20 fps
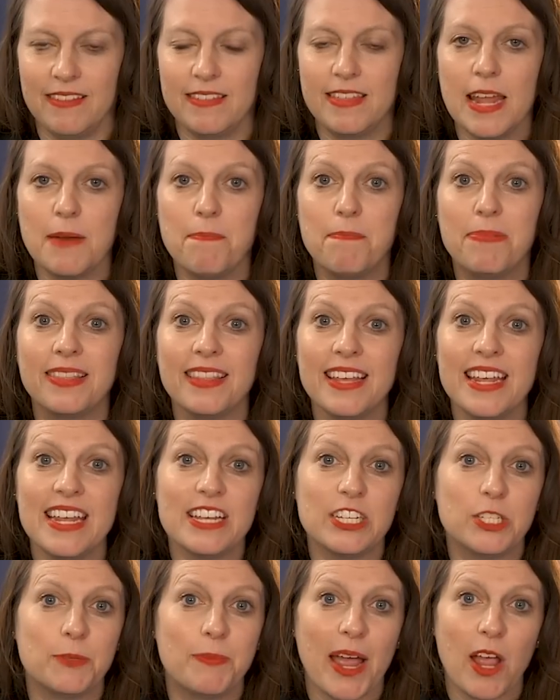Then
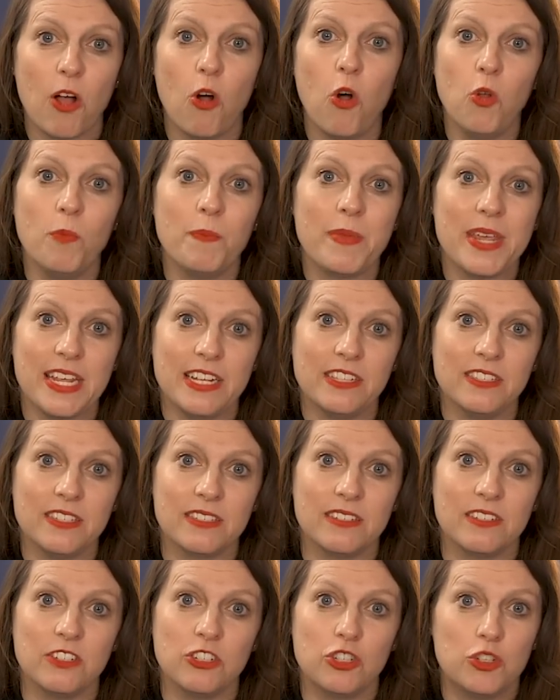please, by all
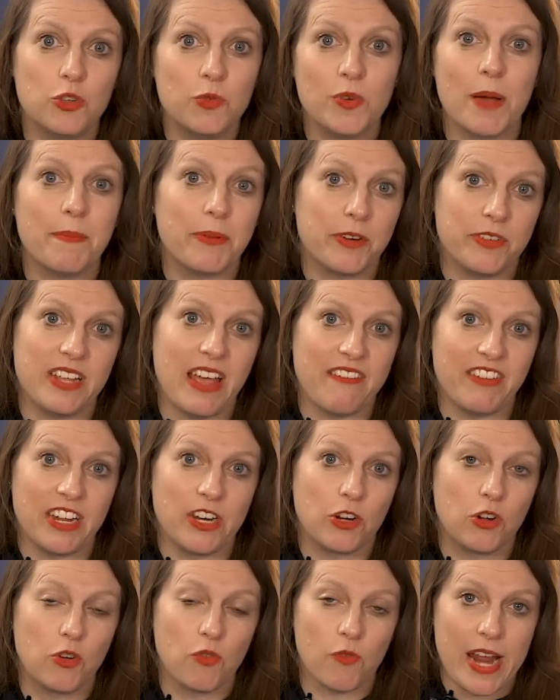means, do number
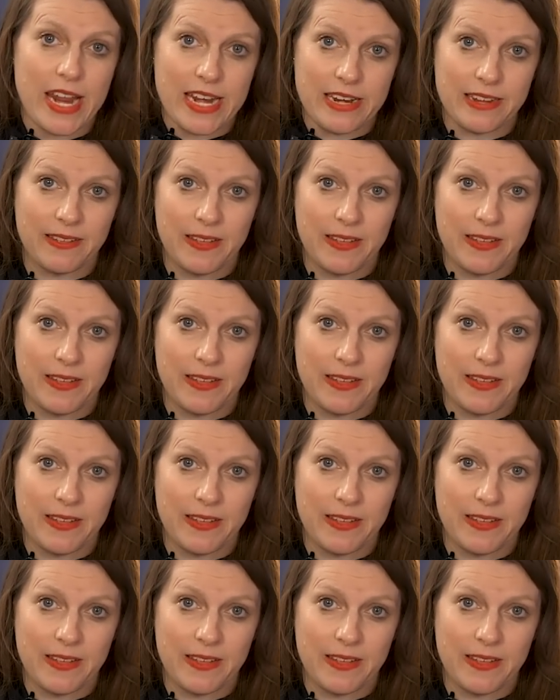7. Great.